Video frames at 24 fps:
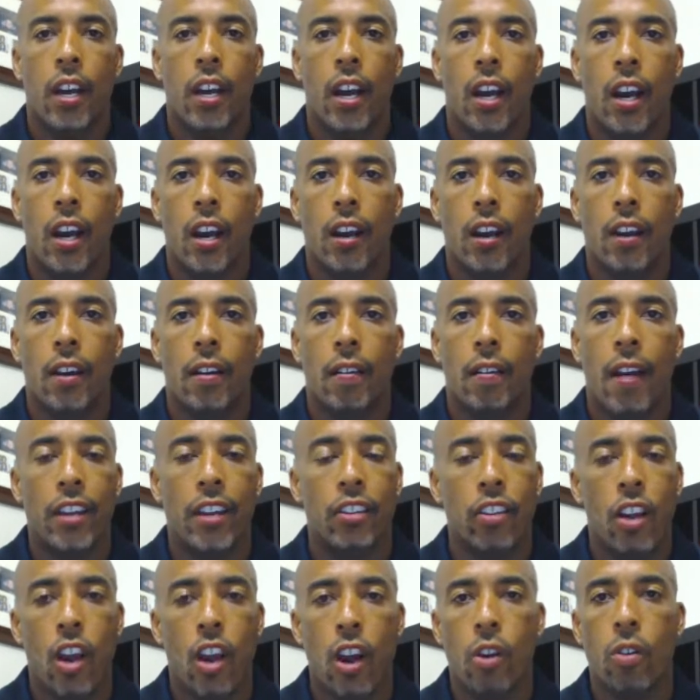Uh,
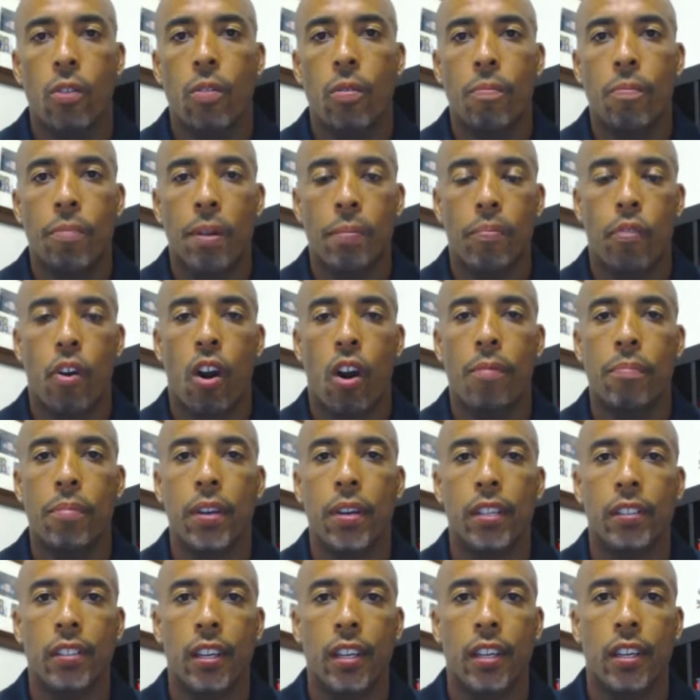I know people are
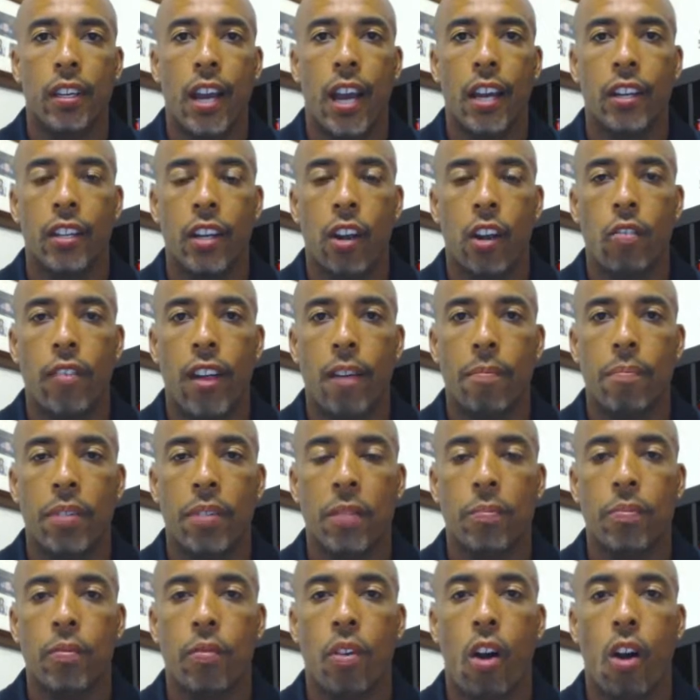busy. I know that
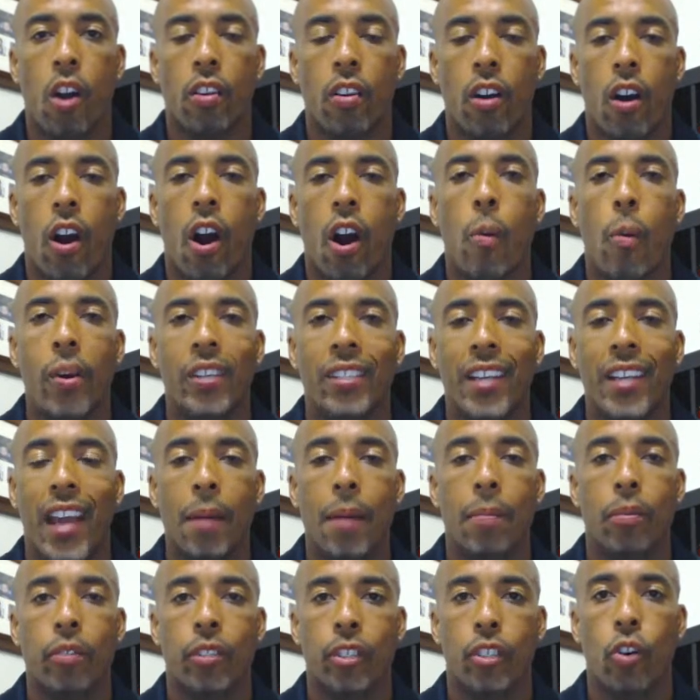people aren't always
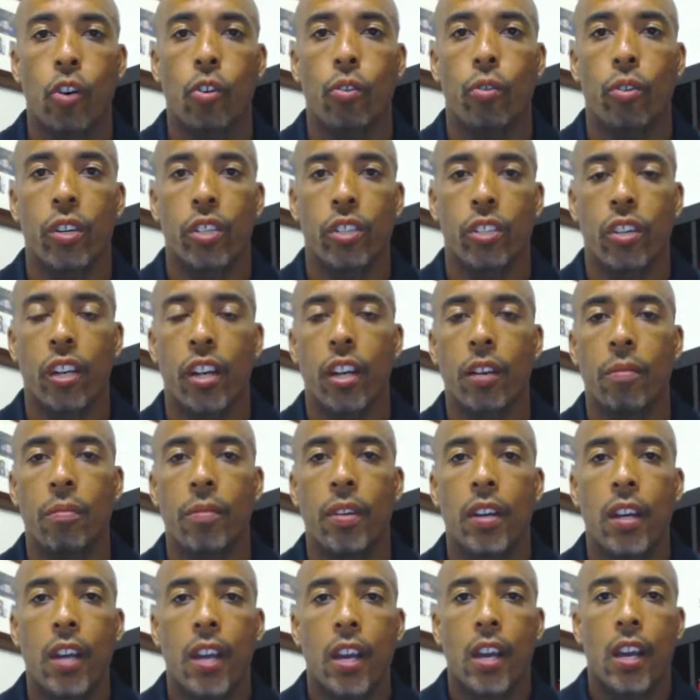able to go to a gym.